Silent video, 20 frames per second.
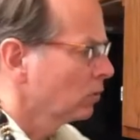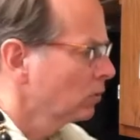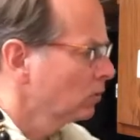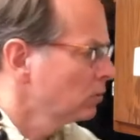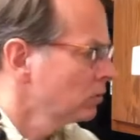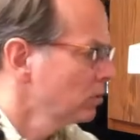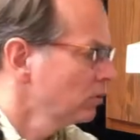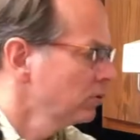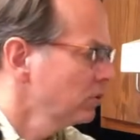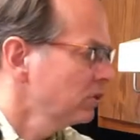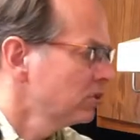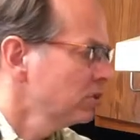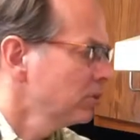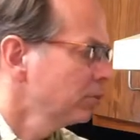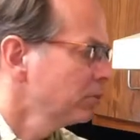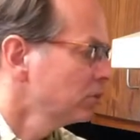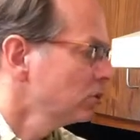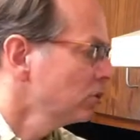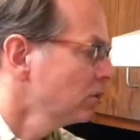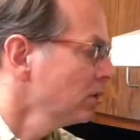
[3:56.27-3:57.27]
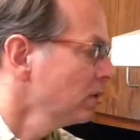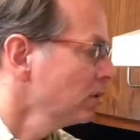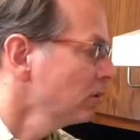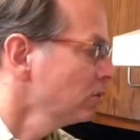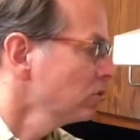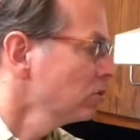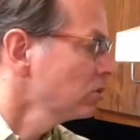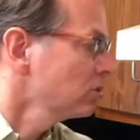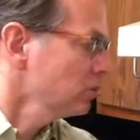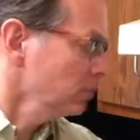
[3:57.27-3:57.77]
Turn the temperature down
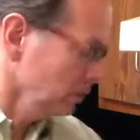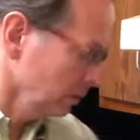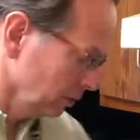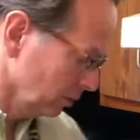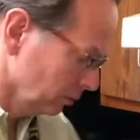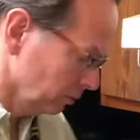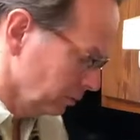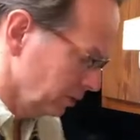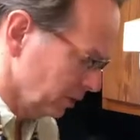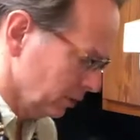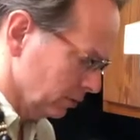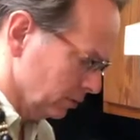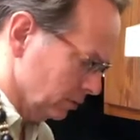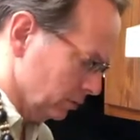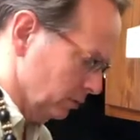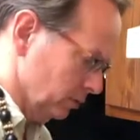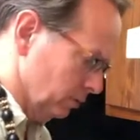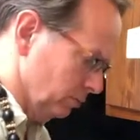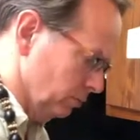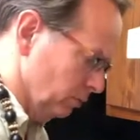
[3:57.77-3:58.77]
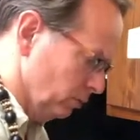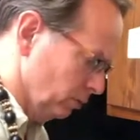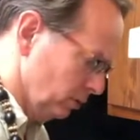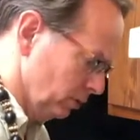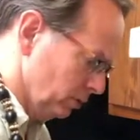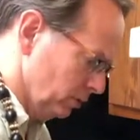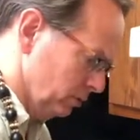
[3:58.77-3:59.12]
just a little bit more.